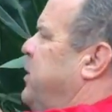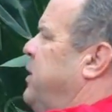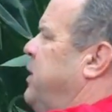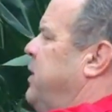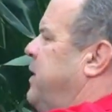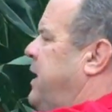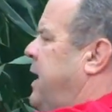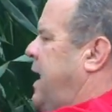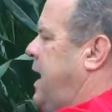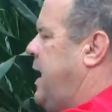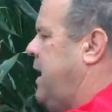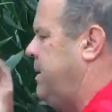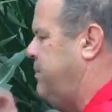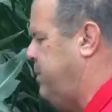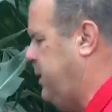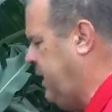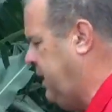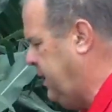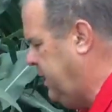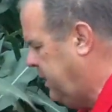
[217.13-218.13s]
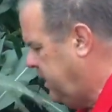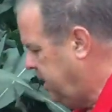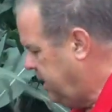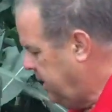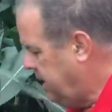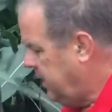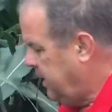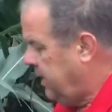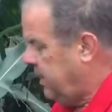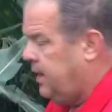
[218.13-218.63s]
of the canopy,
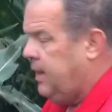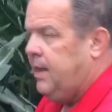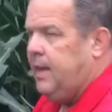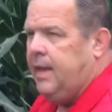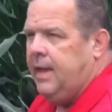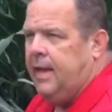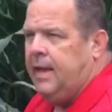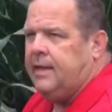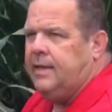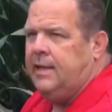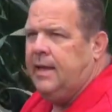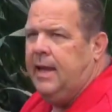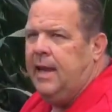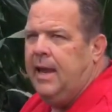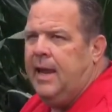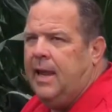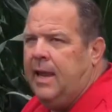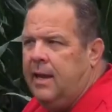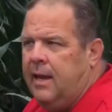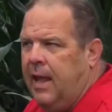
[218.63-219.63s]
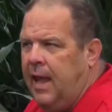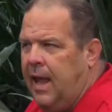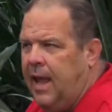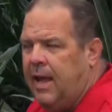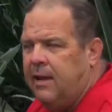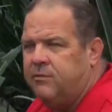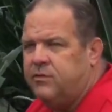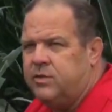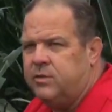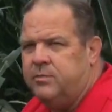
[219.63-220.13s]
it can
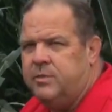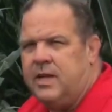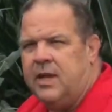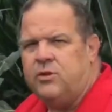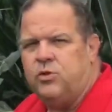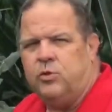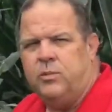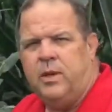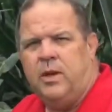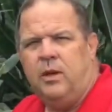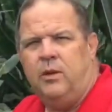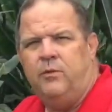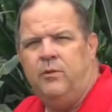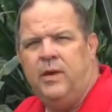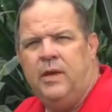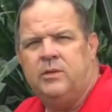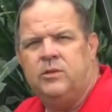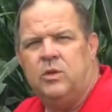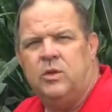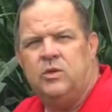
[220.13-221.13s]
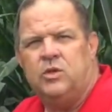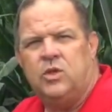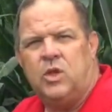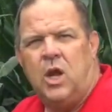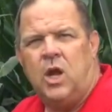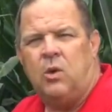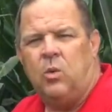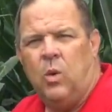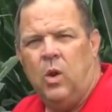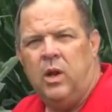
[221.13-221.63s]
have some detrimental effects on
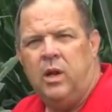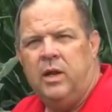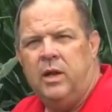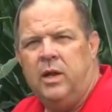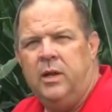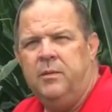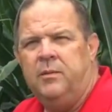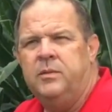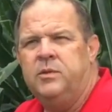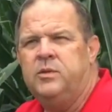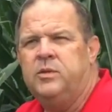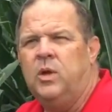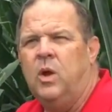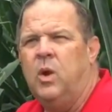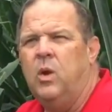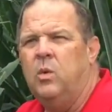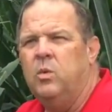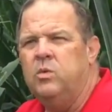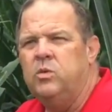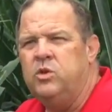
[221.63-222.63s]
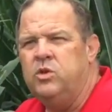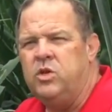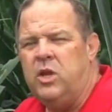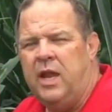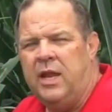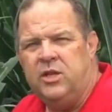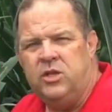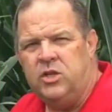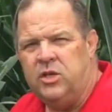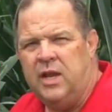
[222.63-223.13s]
stalk quality. So,
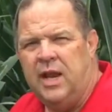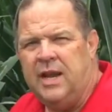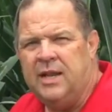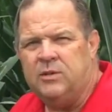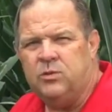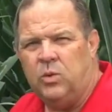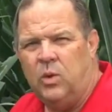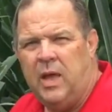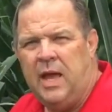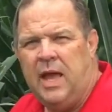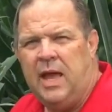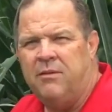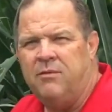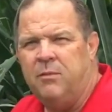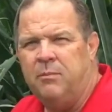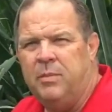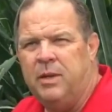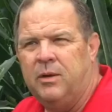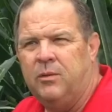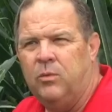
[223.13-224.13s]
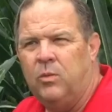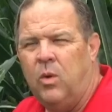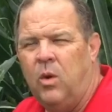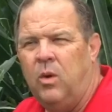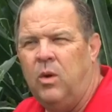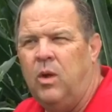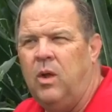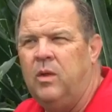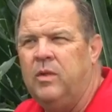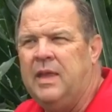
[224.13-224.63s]
and genetics will have a big
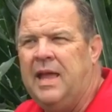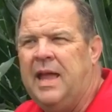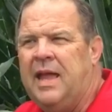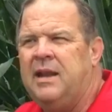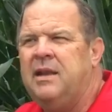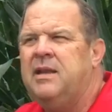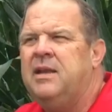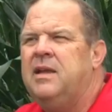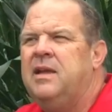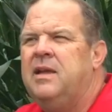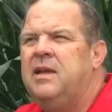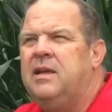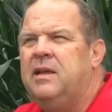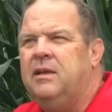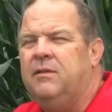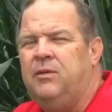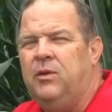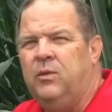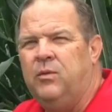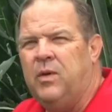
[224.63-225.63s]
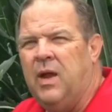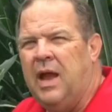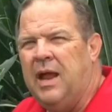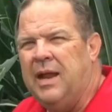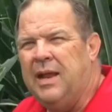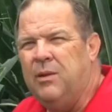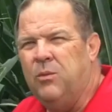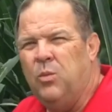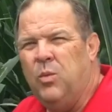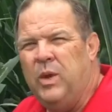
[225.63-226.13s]
role on that. If you've got
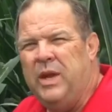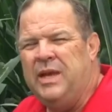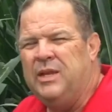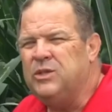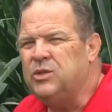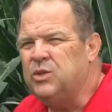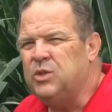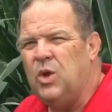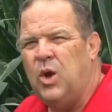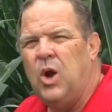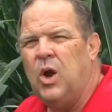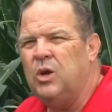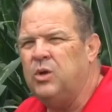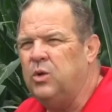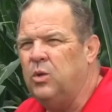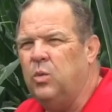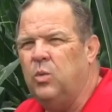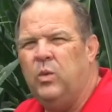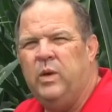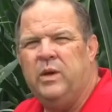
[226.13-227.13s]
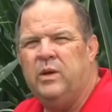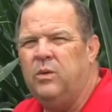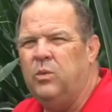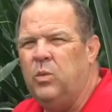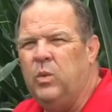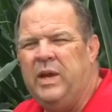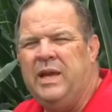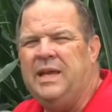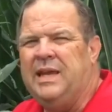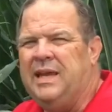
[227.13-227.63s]
a weak stalked or
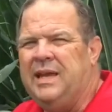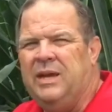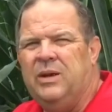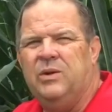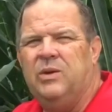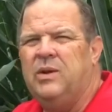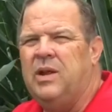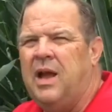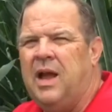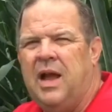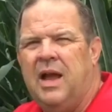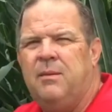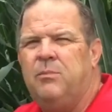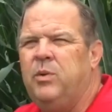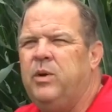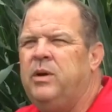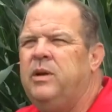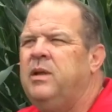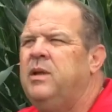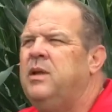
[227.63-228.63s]
weak-eared hybrid,